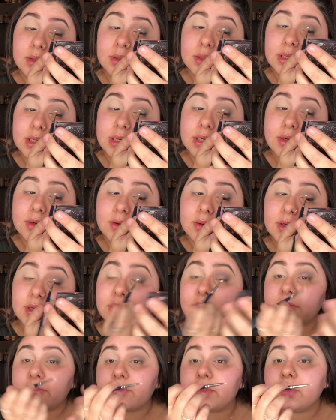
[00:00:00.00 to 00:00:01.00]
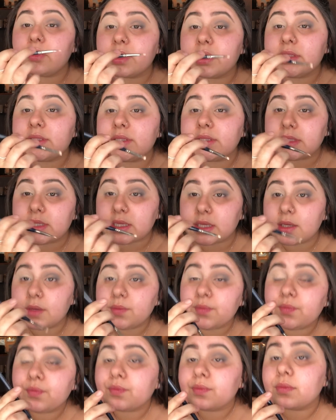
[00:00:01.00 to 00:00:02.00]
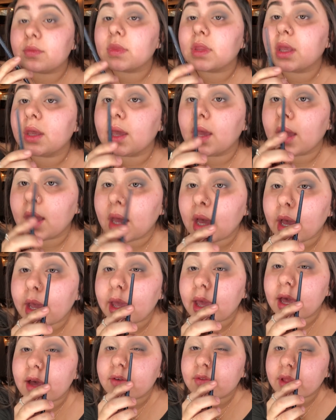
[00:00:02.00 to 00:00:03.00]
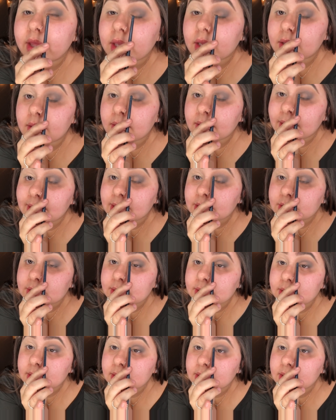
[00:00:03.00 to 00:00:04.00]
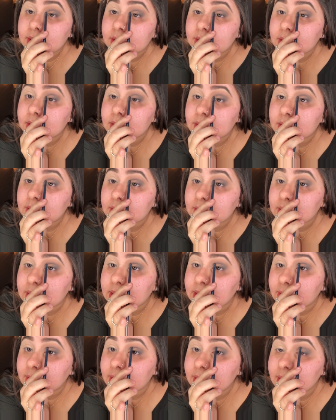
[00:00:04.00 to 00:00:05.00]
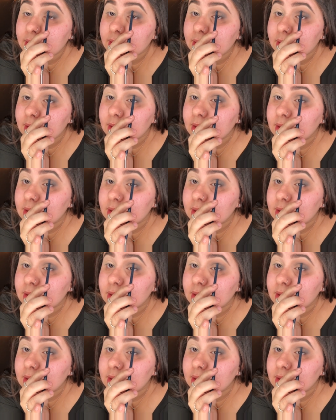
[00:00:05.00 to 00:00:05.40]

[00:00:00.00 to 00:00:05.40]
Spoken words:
Now, if you can see, I have like a natural line right here.